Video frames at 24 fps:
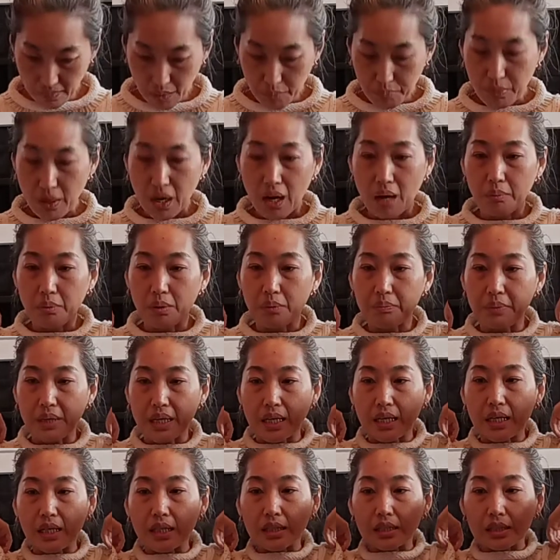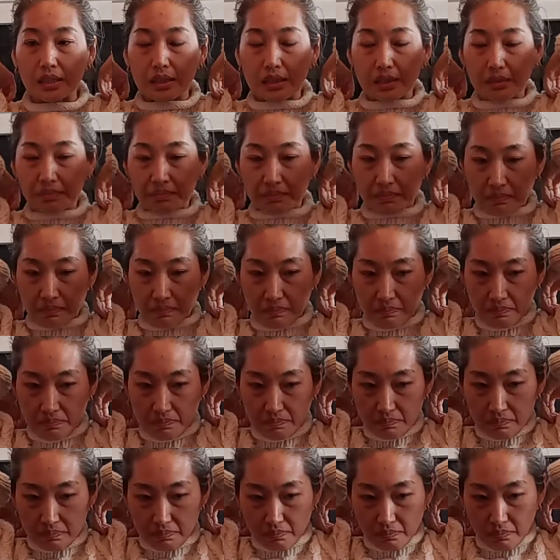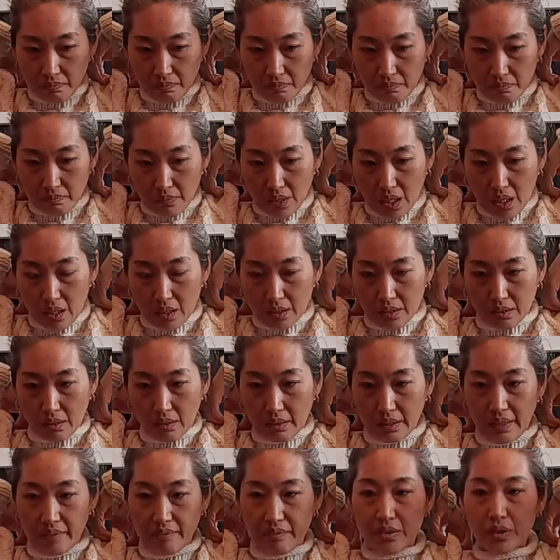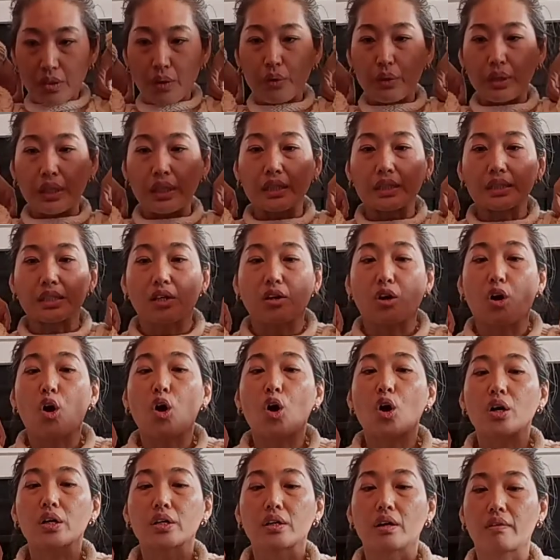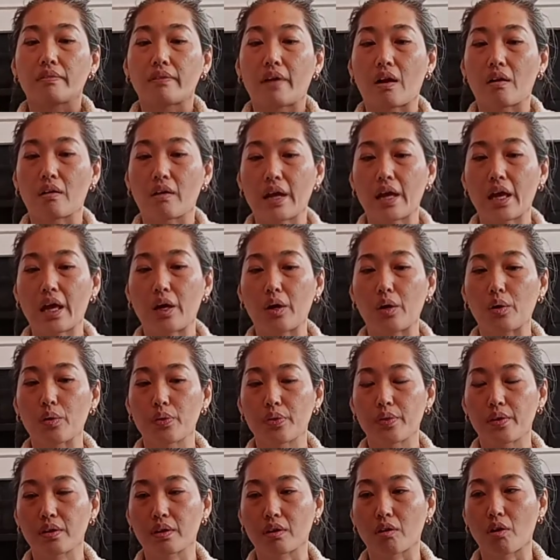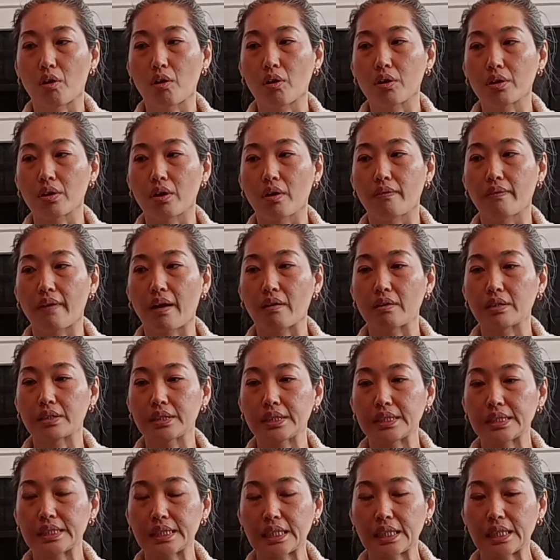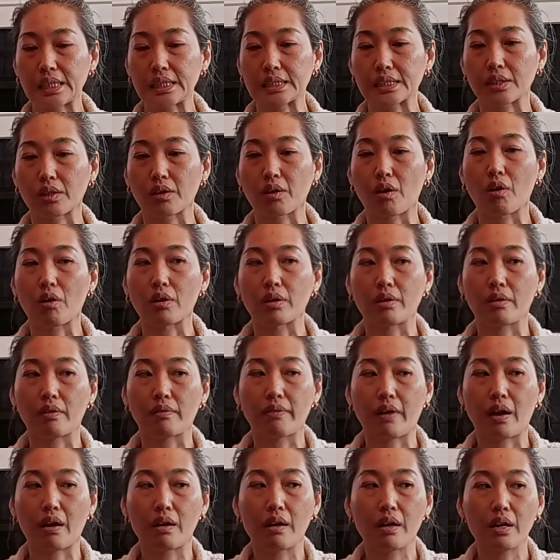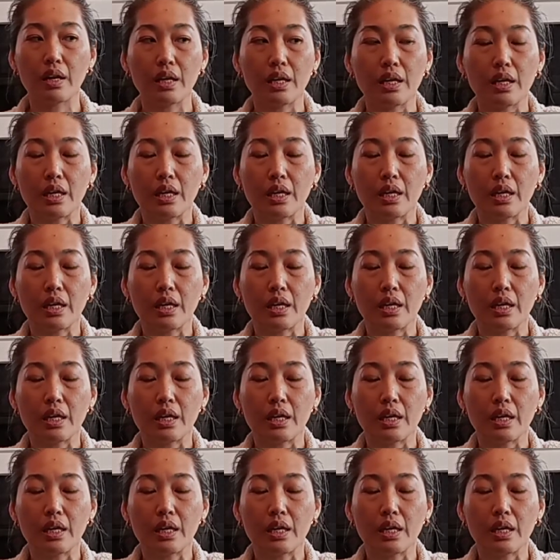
problem because the lymph node is a guard of our health, a guard of our disease, a guard of our